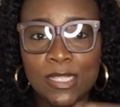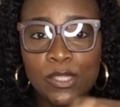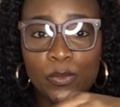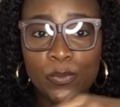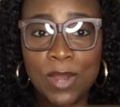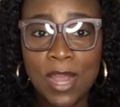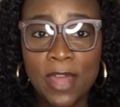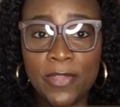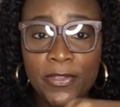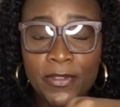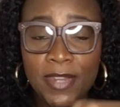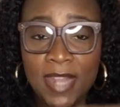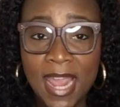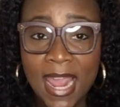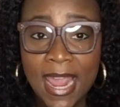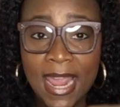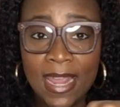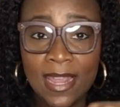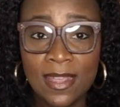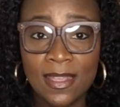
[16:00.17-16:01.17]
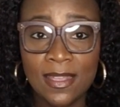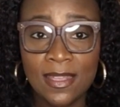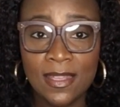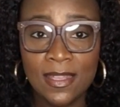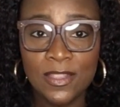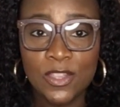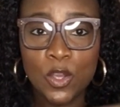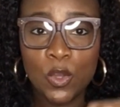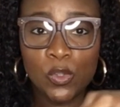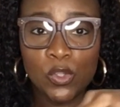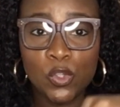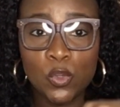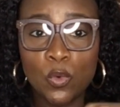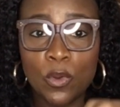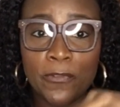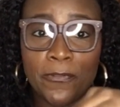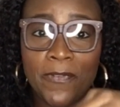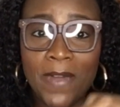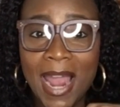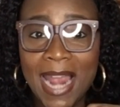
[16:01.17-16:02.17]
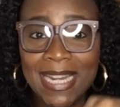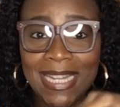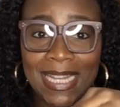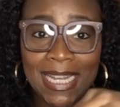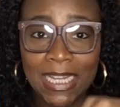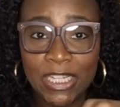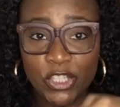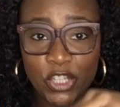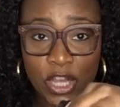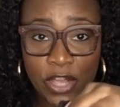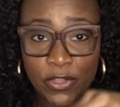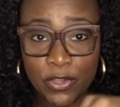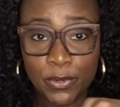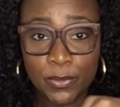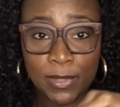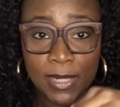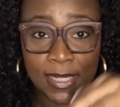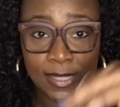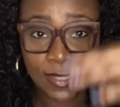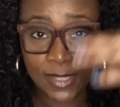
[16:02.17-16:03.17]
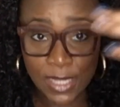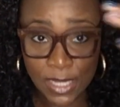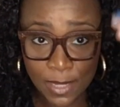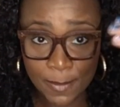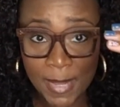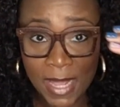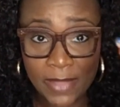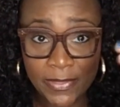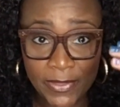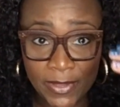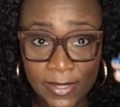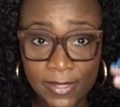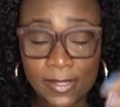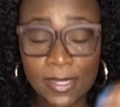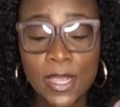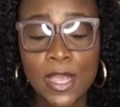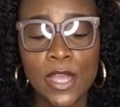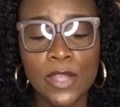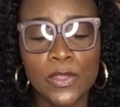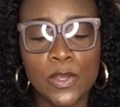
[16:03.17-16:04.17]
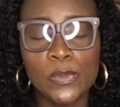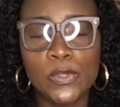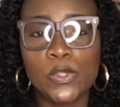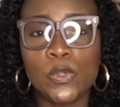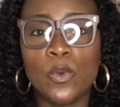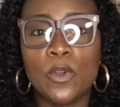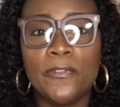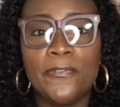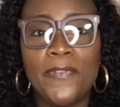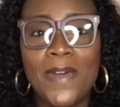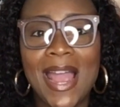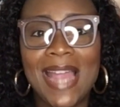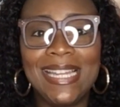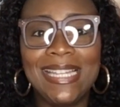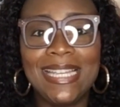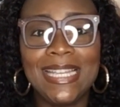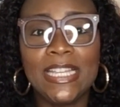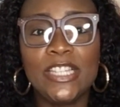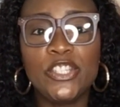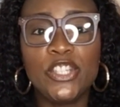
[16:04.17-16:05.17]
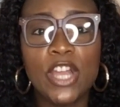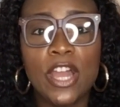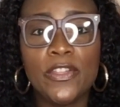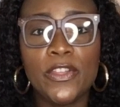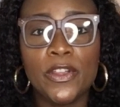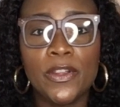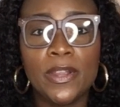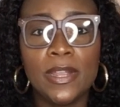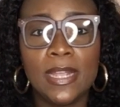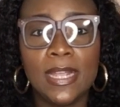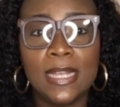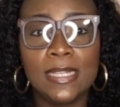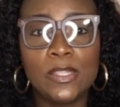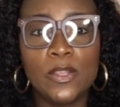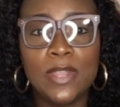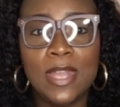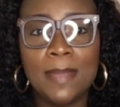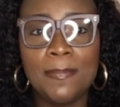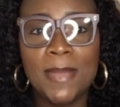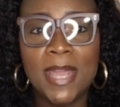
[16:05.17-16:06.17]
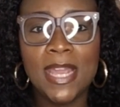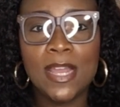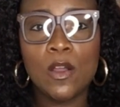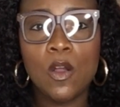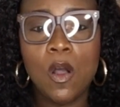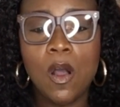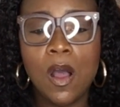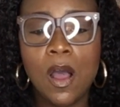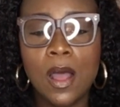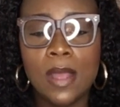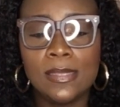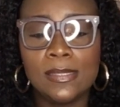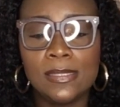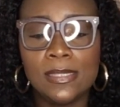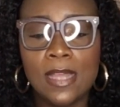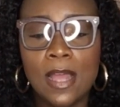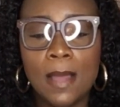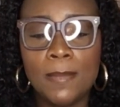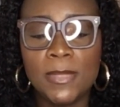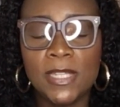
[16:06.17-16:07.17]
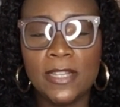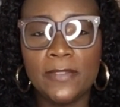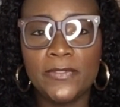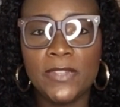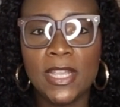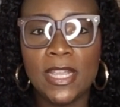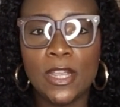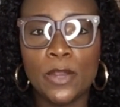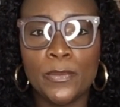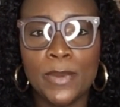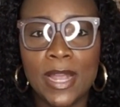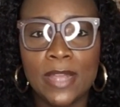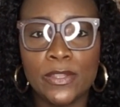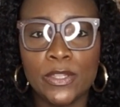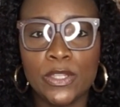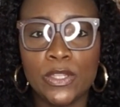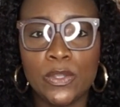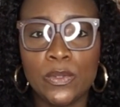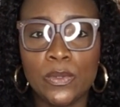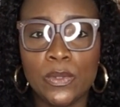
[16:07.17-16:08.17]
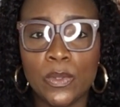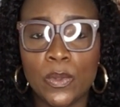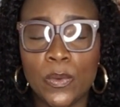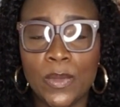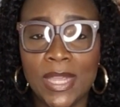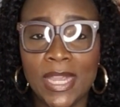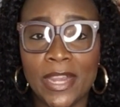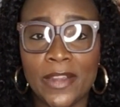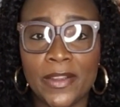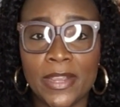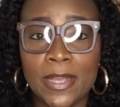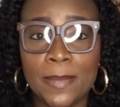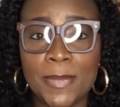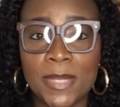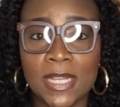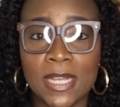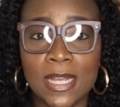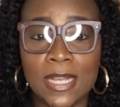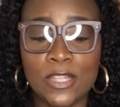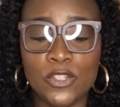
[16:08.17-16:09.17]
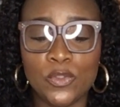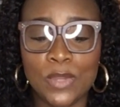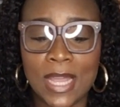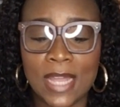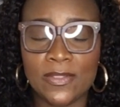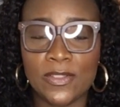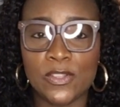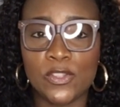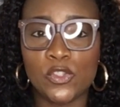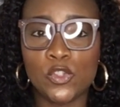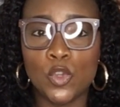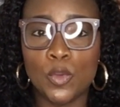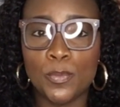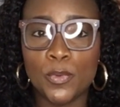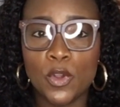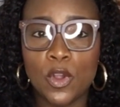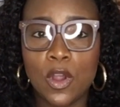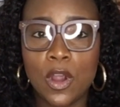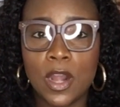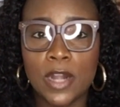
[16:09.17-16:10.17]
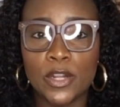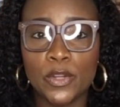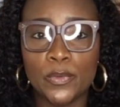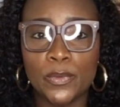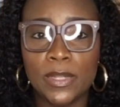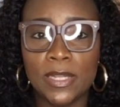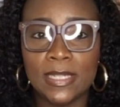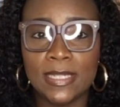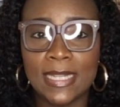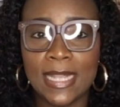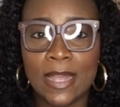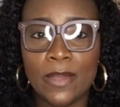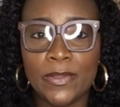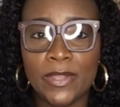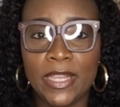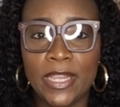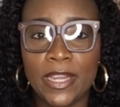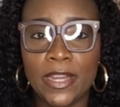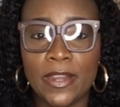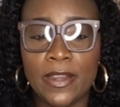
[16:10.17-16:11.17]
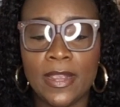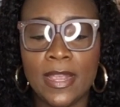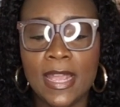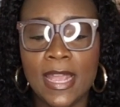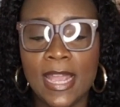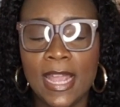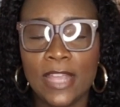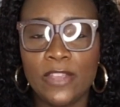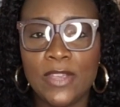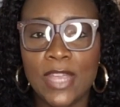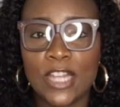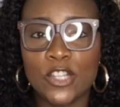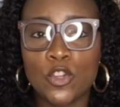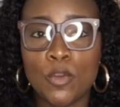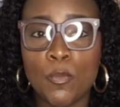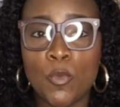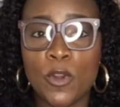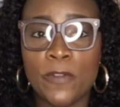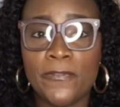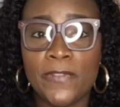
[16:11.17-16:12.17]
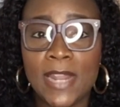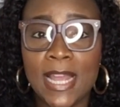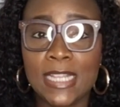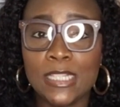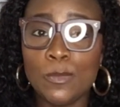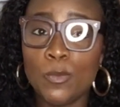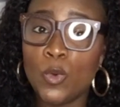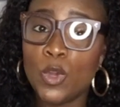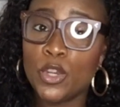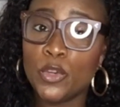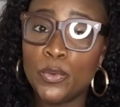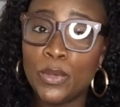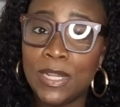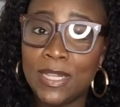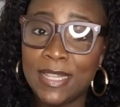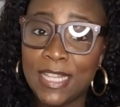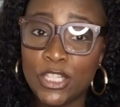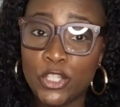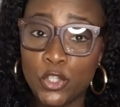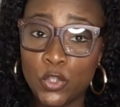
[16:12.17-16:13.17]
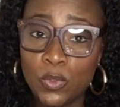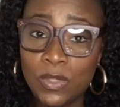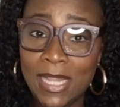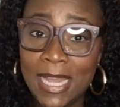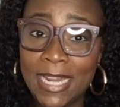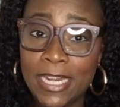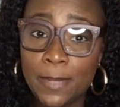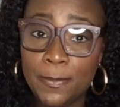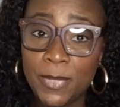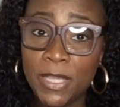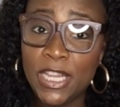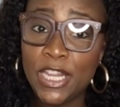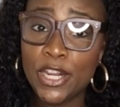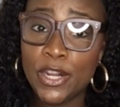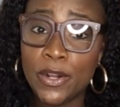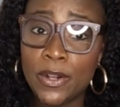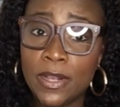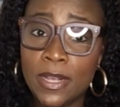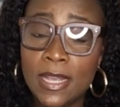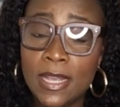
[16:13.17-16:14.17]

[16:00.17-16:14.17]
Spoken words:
throughout the day. Those two are fighting each other. Let's think about this. Those two are fighting each other, and so that may cause some lifting around the cuticle area because you got the super hard acrylic down here, you got your more flexible acrylic that you laid up here,